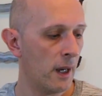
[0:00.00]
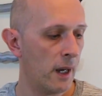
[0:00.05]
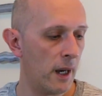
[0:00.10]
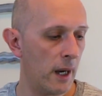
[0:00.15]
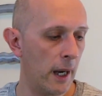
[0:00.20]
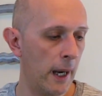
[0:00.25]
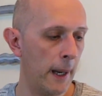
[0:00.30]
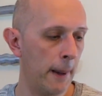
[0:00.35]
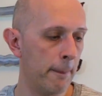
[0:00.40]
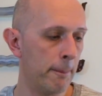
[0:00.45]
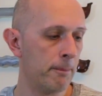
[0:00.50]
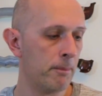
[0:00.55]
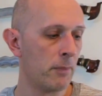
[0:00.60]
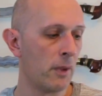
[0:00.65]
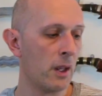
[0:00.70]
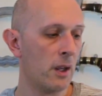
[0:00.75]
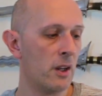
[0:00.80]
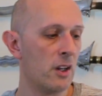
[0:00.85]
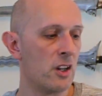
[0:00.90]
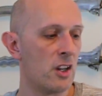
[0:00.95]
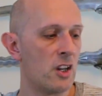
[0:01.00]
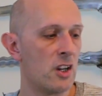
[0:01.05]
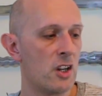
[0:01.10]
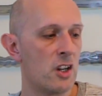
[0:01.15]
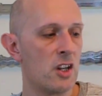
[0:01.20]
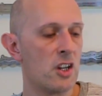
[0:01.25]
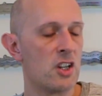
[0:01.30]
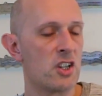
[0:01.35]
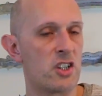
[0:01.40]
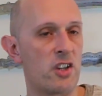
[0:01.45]
Um,
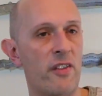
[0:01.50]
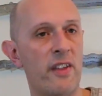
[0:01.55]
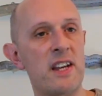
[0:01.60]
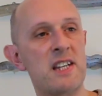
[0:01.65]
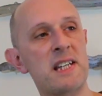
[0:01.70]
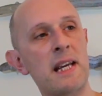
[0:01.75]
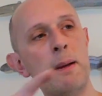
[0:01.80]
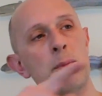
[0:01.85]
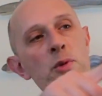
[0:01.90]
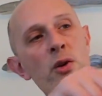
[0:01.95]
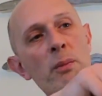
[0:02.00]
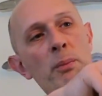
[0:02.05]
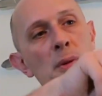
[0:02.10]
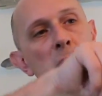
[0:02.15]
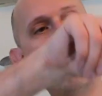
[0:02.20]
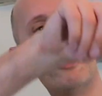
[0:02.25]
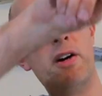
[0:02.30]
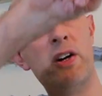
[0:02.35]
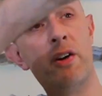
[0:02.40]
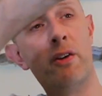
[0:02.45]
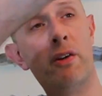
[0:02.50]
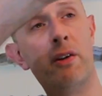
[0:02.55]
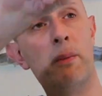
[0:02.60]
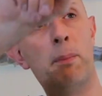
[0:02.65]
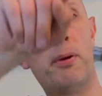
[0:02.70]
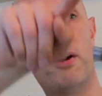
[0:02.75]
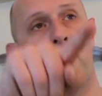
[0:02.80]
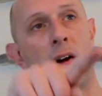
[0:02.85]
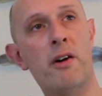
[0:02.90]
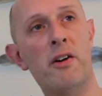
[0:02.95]
so they seem to have prior
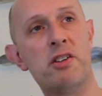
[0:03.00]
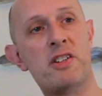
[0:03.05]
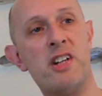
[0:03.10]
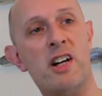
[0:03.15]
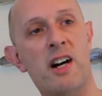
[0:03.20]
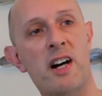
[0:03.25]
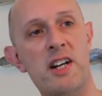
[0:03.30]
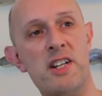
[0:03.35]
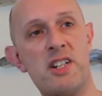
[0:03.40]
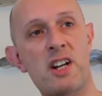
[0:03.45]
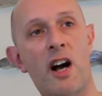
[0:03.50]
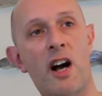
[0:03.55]
prioritised